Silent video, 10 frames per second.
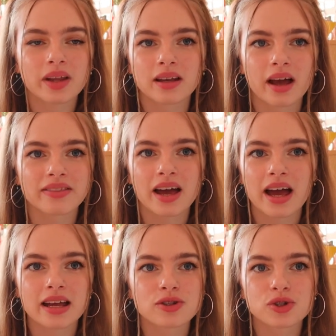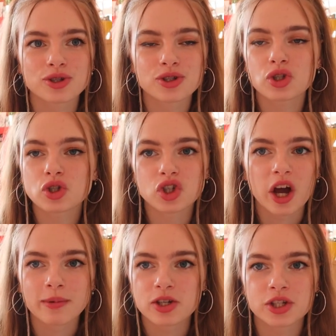Like there is just
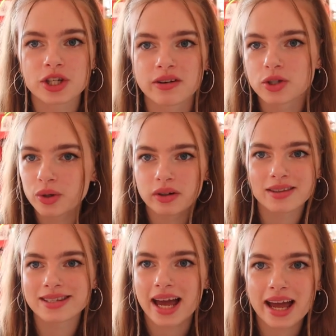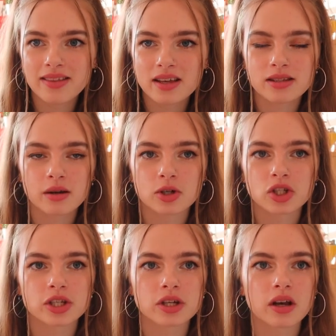so much to do, and during the day there's so
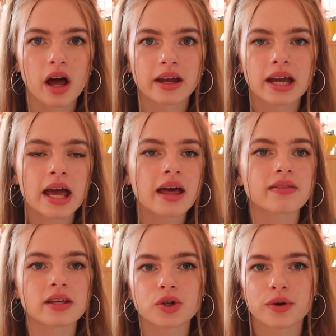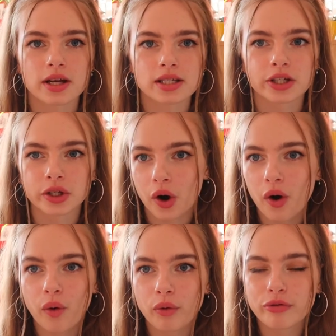much to do. Like there's crazy
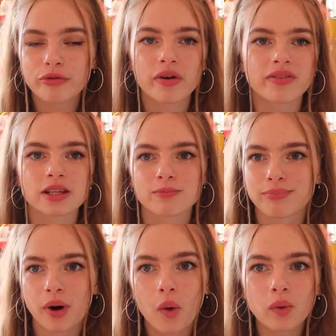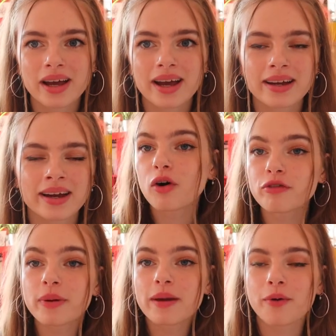golf, there's bowling. A
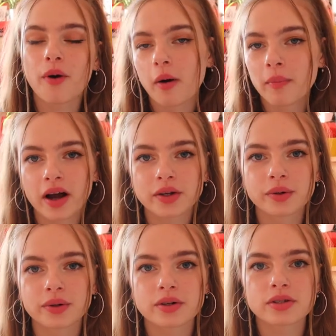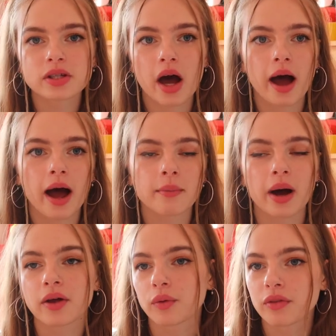lot of people on my course
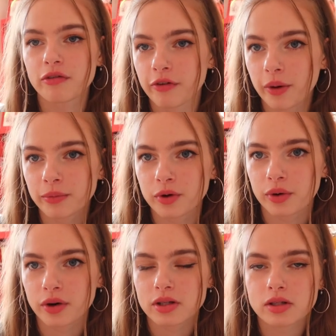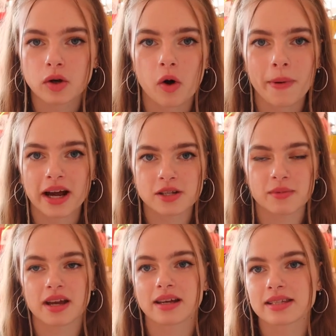and on the film course got back to
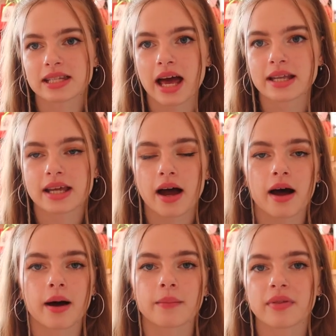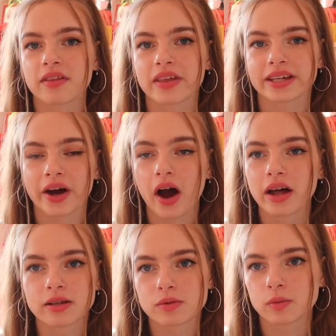me and said that they'd
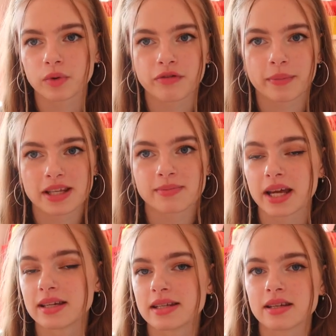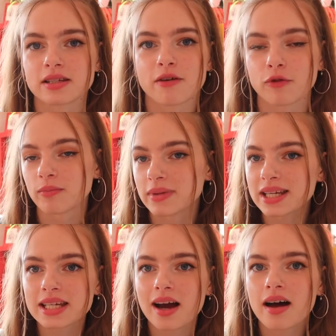heard it's one of the best places
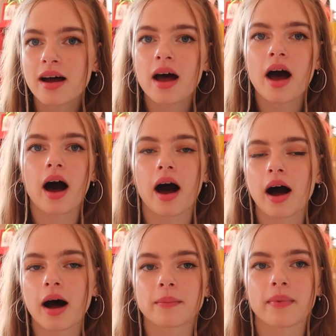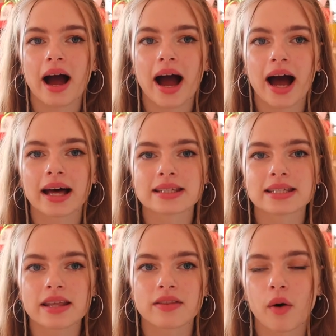media,
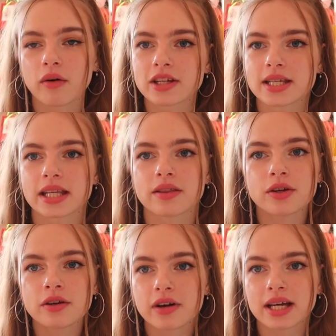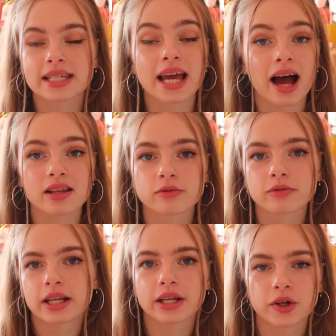and that obviously the university has a
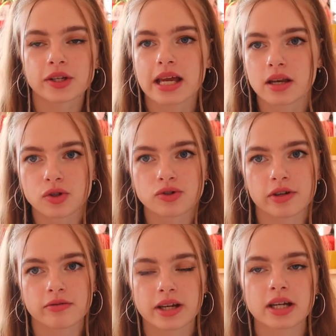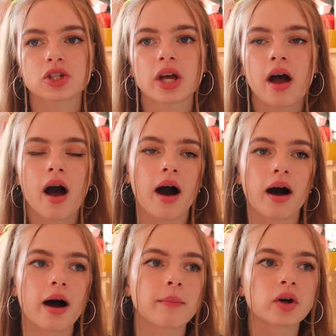really good industry reach.
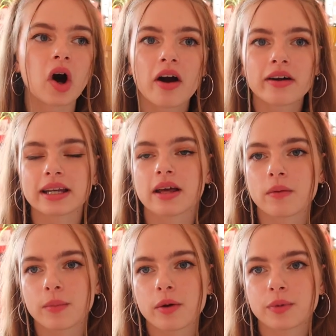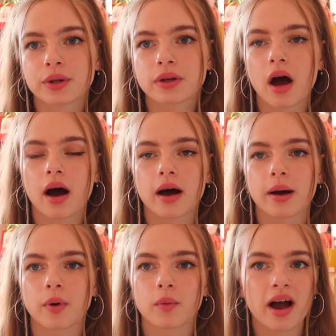Currently at the moment,
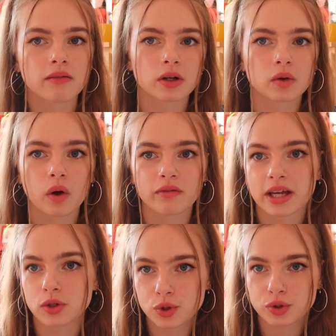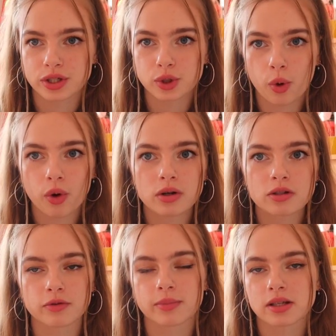we're having a lot of industry
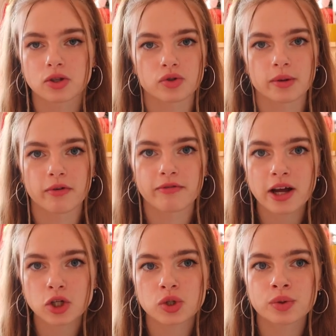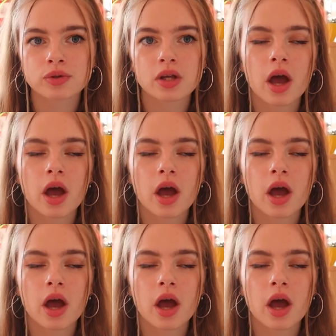talks from industry professionals,